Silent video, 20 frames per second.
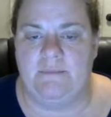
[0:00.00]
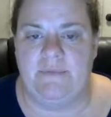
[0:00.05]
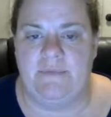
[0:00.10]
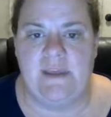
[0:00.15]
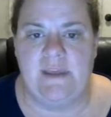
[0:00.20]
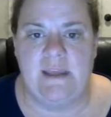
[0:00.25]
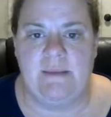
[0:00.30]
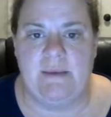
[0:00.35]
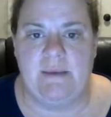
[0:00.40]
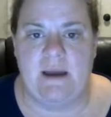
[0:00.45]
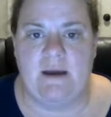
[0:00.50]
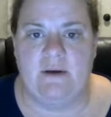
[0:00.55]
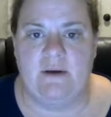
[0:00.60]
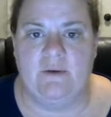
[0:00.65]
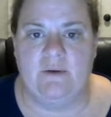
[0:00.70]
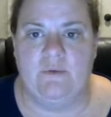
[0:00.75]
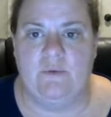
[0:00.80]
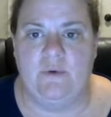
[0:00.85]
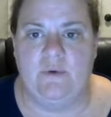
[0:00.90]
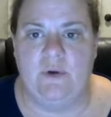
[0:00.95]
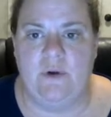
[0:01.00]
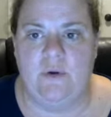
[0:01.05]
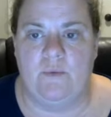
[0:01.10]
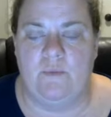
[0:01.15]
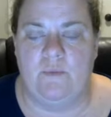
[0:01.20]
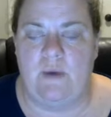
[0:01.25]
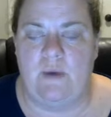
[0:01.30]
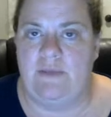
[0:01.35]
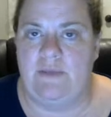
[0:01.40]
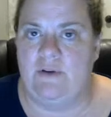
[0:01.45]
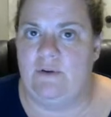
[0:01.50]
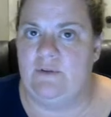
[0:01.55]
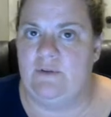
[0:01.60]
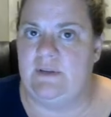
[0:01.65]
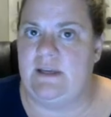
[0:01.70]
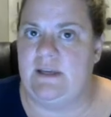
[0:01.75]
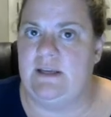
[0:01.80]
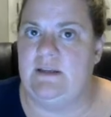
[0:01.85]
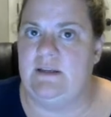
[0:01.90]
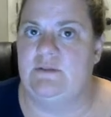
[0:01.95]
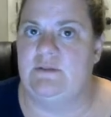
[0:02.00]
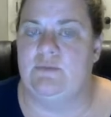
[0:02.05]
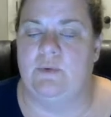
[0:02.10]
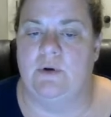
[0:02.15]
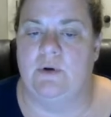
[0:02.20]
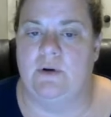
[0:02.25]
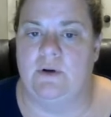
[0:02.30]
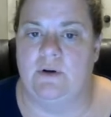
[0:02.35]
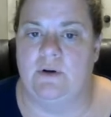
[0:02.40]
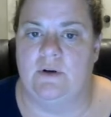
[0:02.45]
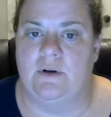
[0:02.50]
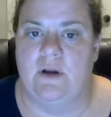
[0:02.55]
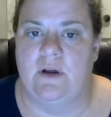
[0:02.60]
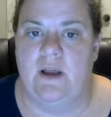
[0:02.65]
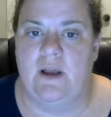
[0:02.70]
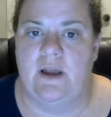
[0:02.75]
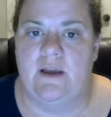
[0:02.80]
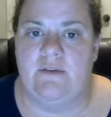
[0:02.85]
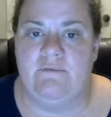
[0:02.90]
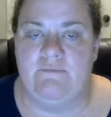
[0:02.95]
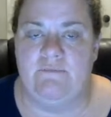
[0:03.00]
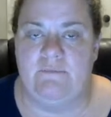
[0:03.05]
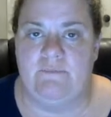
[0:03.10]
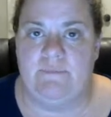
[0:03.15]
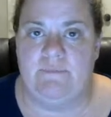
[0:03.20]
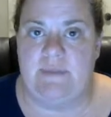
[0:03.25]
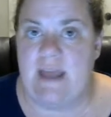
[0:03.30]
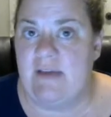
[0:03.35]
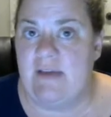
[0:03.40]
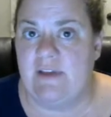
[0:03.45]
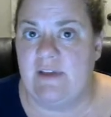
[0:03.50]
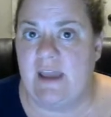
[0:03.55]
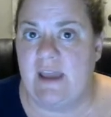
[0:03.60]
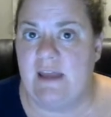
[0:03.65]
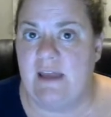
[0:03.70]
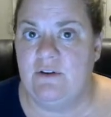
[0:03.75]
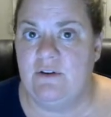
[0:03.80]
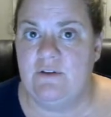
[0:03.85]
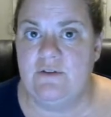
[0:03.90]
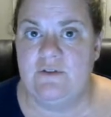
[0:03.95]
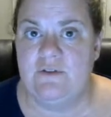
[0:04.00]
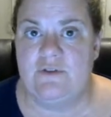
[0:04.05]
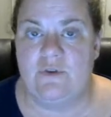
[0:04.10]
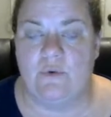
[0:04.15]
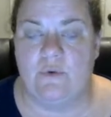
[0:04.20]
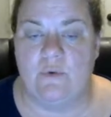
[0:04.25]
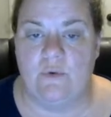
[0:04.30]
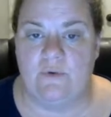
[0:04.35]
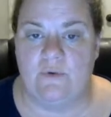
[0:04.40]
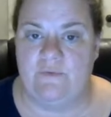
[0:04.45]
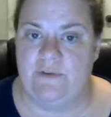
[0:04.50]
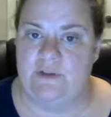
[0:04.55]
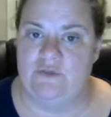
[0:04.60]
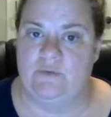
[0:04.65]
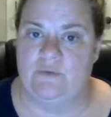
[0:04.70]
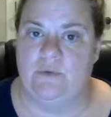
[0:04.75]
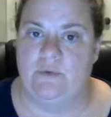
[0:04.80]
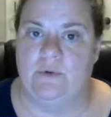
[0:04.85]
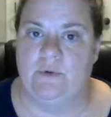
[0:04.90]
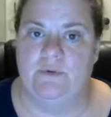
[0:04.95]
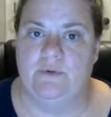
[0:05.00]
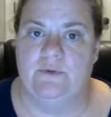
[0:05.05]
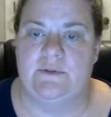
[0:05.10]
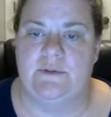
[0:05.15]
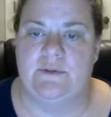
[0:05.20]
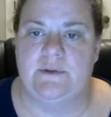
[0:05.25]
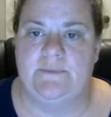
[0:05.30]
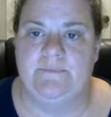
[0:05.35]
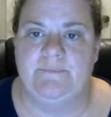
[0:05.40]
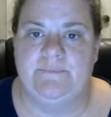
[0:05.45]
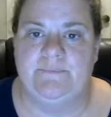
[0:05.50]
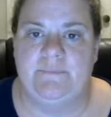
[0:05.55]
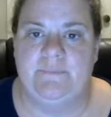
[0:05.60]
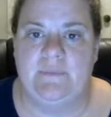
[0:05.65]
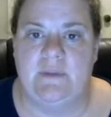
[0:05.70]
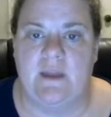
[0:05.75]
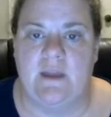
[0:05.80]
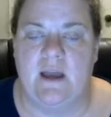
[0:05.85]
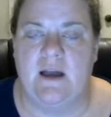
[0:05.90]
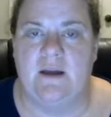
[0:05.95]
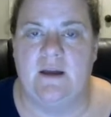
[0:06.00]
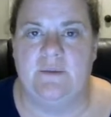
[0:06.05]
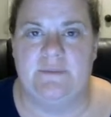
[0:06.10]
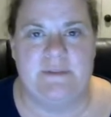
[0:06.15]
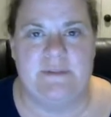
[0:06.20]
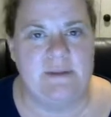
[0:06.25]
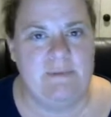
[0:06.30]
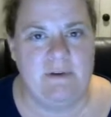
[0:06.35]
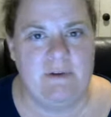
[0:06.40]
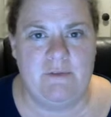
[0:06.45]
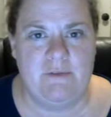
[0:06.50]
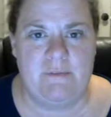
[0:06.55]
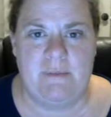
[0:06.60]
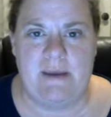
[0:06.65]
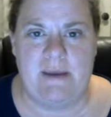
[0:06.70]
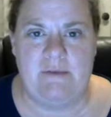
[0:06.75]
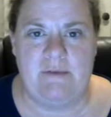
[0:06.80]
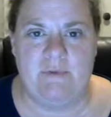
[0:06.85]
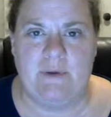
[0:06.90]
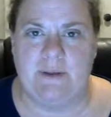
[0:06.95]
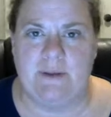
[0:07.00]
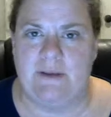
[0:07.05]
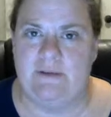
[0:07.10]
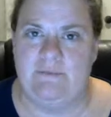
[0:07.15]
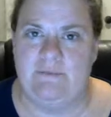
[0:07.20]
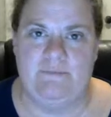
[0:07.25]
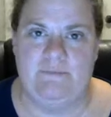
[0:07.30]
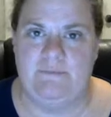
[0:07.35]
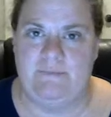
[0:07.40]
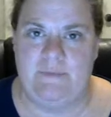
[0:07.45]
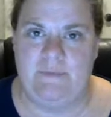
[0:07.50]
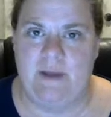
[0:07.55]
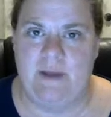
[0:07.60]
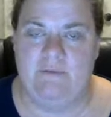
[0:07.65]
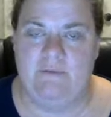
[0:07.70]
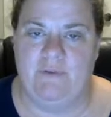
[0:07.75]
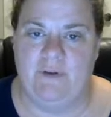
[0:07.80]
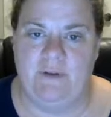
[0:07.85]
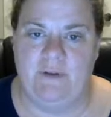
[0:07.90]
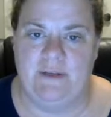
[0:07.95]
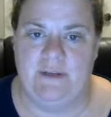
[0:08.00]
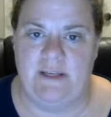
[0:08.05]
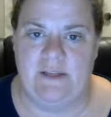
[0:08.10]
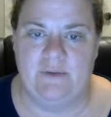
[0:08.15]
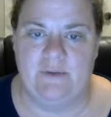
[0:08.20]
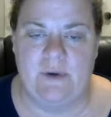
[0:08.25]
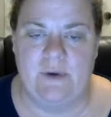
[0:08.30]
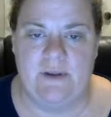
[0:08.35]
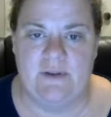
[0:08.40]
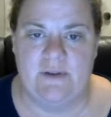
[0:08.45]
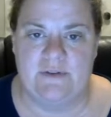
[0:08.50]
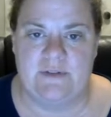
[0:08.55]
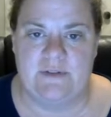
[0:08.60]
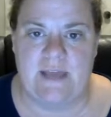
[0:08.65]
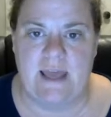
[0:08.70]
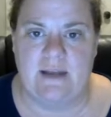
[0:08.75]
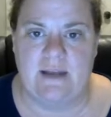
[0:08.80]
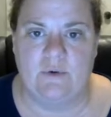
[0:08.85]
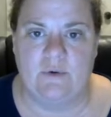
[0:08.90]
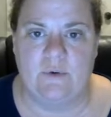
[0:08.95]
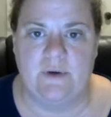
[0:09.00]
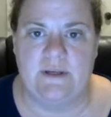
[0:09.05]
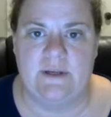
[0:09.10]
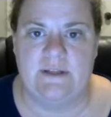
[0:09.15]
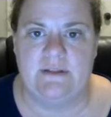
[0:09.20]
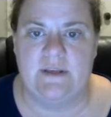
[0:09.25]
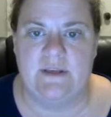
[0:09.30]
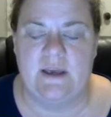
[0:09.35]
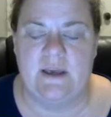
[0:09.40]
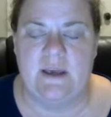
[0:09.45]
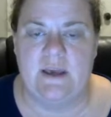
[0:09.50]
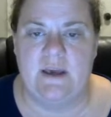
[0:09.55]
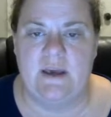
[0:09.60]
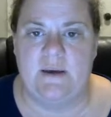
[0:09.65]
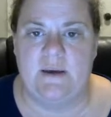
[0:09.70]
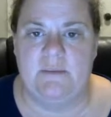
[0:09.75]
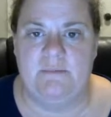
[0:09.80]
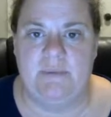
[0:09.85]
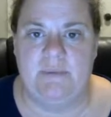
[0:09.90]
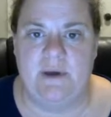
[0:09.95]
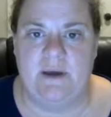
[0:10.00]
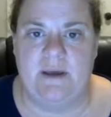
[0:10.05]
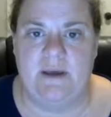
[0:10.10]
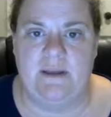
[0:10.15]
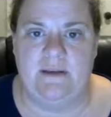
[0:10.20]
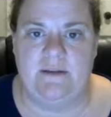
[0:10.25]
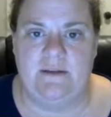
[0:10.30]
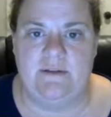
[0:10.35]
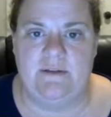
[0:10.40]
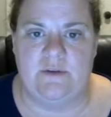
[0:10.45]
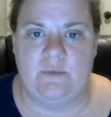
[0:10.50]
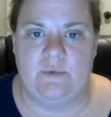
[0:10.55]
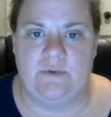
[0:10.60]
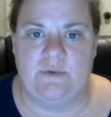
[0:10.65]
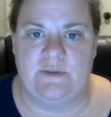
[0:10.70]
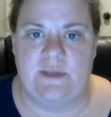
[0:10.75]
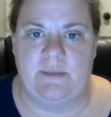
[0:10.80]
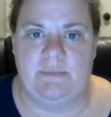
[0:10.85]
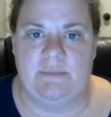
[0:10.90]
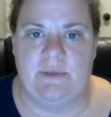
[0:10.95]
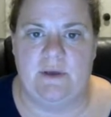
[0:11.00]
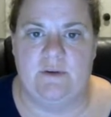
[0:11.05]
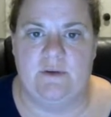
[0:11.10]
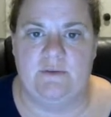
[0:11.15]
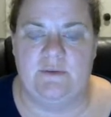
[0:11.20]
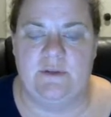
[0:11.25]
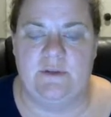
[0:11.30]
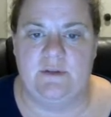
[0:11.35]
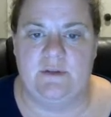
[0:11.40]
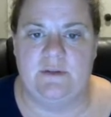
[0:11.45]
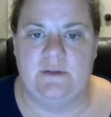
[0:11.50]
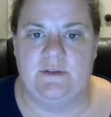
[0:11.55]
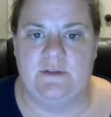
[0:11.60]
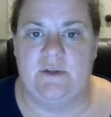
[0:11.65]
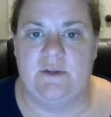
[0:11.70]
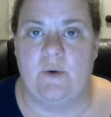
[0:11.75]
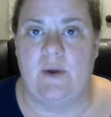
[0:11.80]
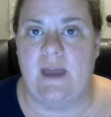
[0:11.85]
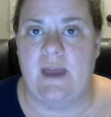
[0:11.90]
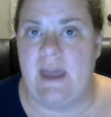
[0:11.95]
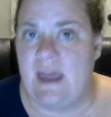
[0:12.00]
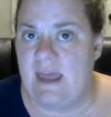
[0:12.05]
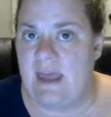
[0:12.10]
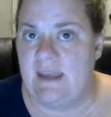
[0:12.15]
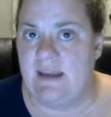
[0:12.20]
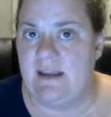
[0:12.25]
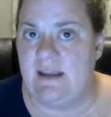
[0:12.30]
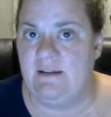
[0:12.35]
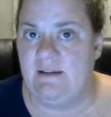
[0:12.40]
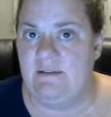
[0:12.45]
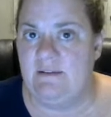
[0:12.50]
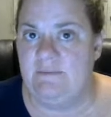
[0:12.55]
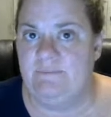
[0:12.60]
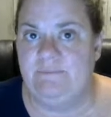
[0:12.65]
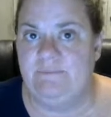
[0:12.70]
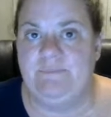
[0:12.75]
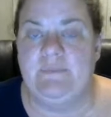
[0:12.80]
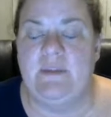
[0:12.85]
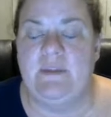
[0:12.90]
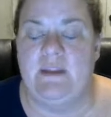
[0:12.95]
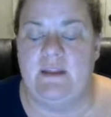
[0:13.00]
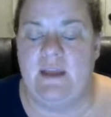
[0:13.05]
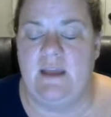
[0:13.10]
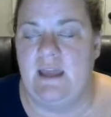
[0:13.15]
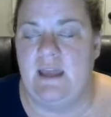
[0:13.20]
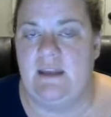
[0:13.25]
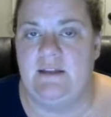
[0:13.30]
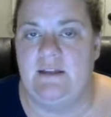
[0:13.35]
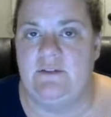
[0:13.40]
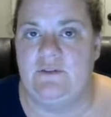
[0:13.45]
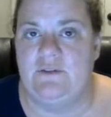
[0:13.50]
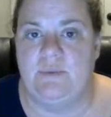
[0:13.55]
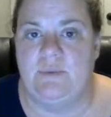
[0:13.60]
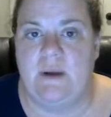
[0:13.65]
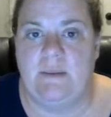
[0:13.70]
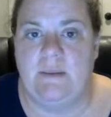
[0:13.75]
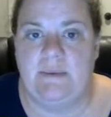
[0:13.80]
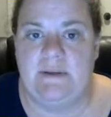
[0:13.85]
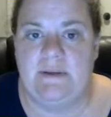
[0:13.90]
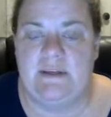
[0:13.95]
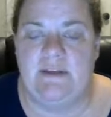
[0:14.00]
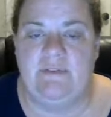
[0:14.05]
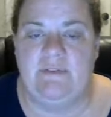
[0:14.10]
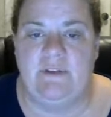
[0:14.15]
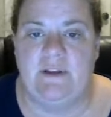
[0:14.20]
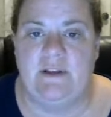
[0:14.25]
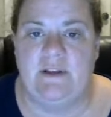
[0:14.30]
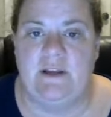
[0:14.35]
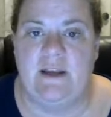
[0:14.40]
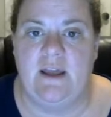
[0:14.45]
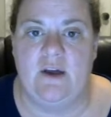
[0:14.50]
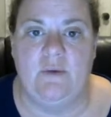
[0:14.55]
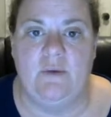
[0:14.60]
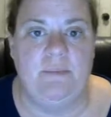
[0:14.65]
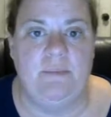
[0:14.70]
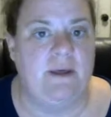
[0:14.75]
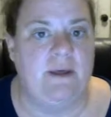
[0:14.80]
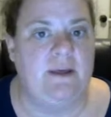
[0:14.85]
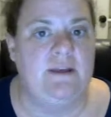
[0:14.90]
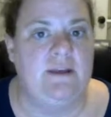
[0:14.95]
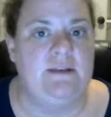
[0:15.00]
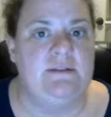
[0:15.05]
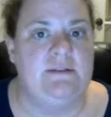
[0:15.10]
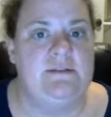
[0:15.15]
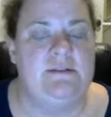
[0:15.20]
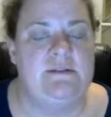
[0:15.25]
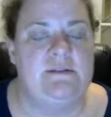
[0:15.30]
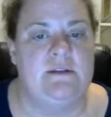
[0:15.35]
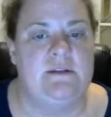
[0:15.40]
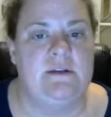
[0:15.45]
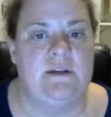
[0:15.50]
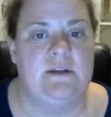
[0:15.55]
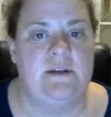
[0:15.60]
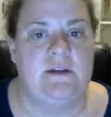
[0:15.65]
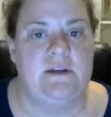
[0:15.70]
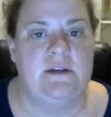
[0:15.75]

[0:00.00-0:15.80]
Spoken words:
think about whether these were navigators or visuals. Some of them may really not fall in either one of those categories, but so we'll skip those. So a headings are probably definitely going to help us